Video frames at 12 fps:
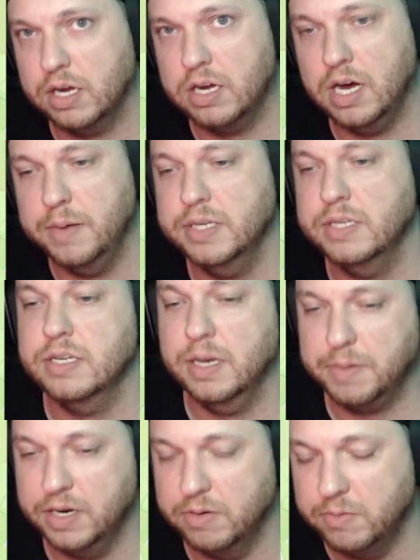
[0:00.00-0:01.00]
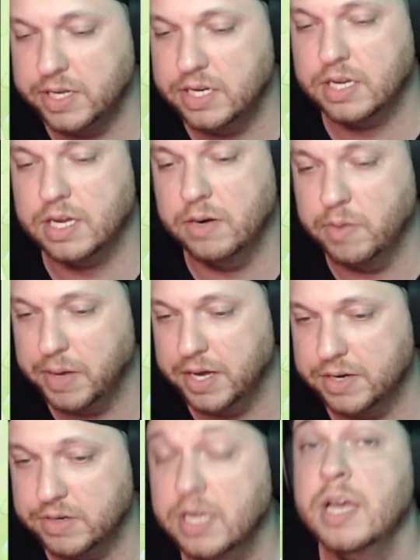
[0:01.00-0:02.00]
comment. I'm gonna read it, I'm gonna
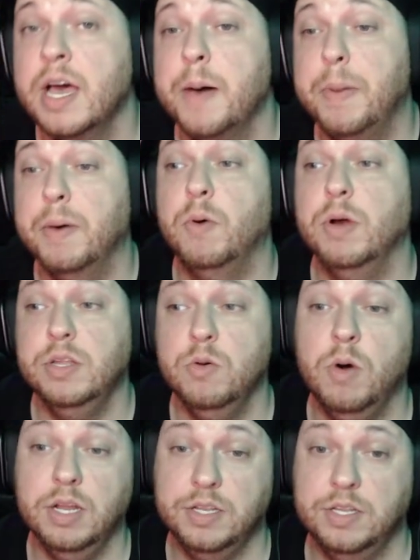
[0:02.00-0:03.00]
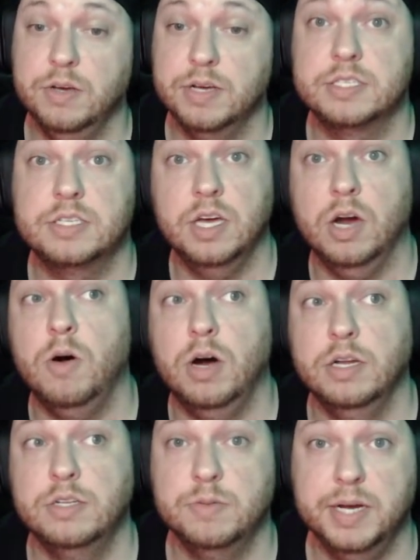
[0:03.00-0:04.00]
reply to it. But what you want to do is go
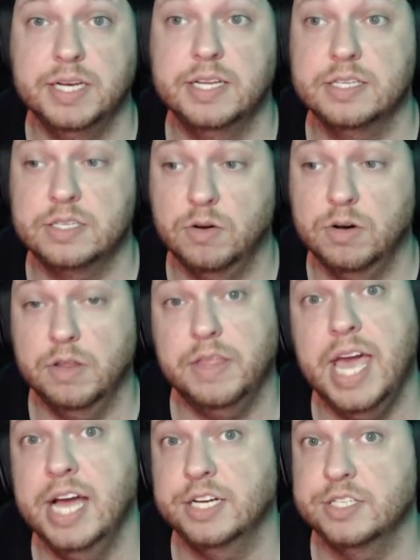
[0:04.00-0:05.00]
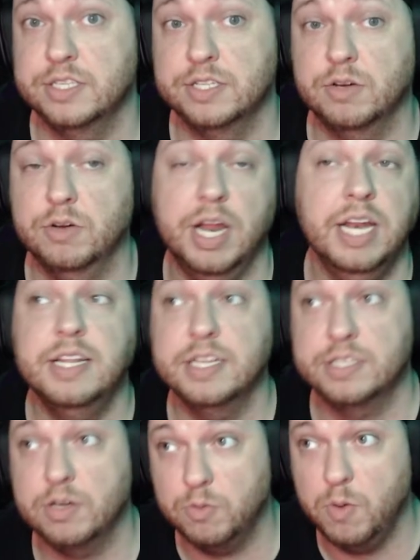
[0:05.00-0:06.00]
onto my Discord or the Ashes Discord or any
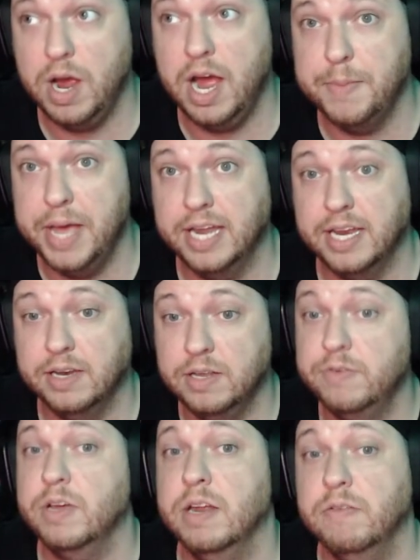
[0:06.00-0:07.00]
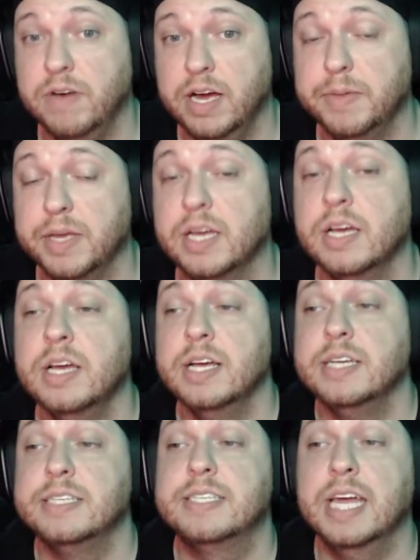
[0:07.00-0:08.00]
Discord where I'm at, and if you can find me,
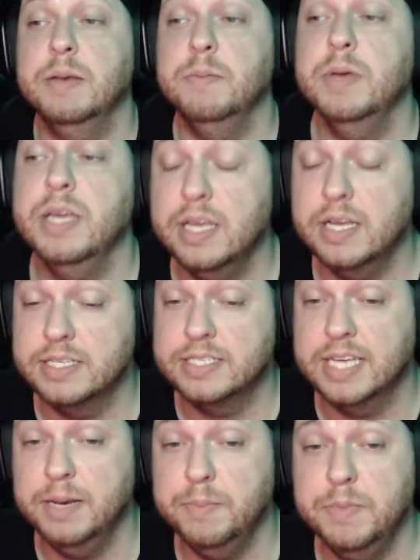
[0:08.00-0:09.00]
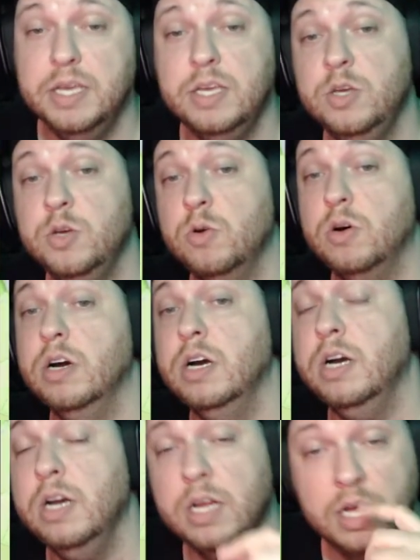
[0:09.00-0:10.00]
send me
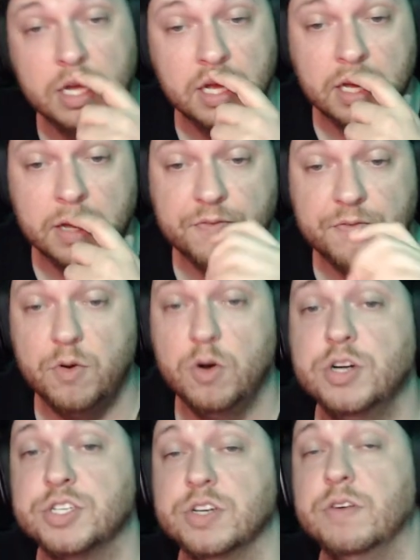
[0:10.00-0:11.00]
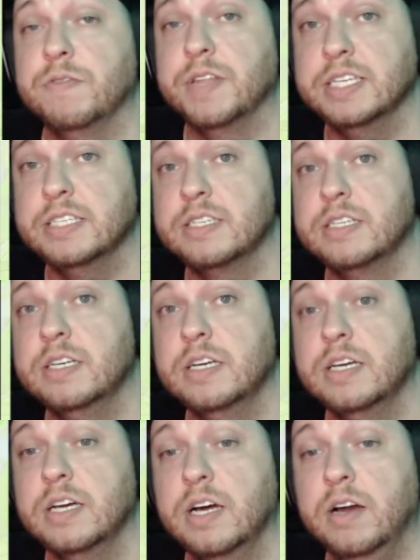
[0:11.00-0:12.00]
your version of this.
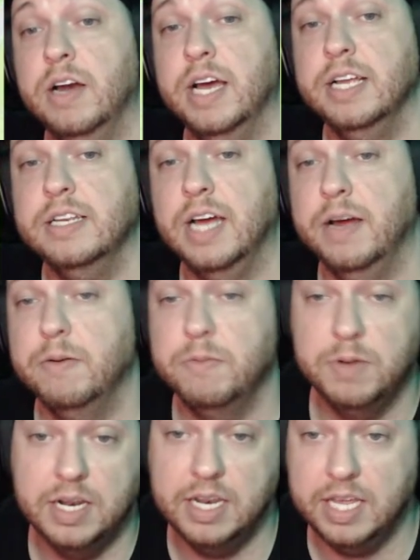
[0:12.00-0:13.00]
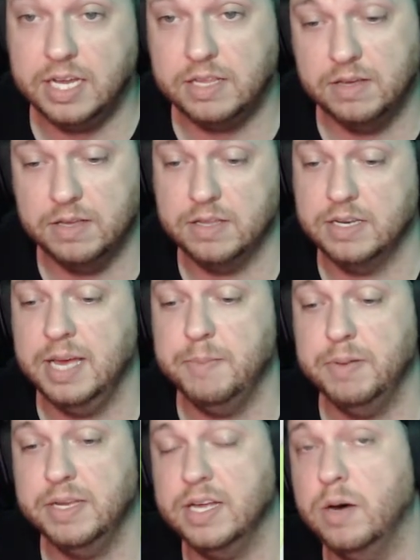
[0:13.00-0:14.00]
All right, I will link the
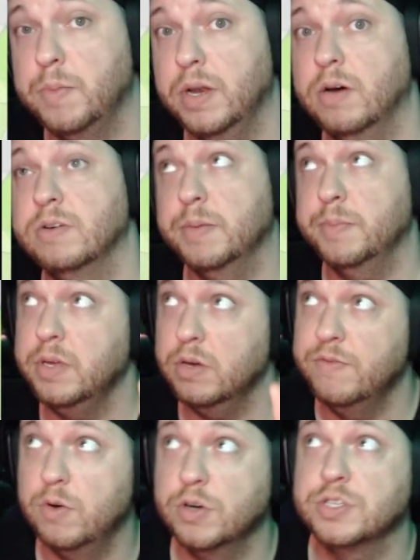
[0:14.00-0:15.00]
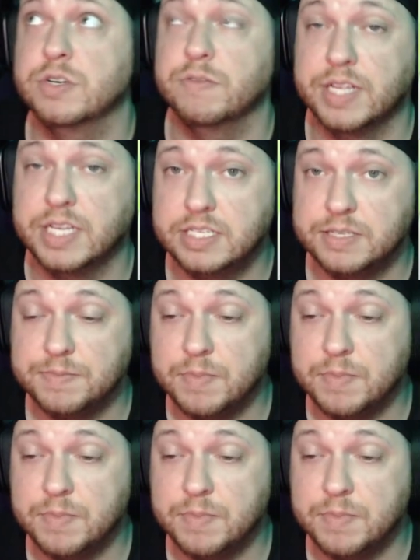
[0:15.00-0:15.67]
template down below. Send me your version of this,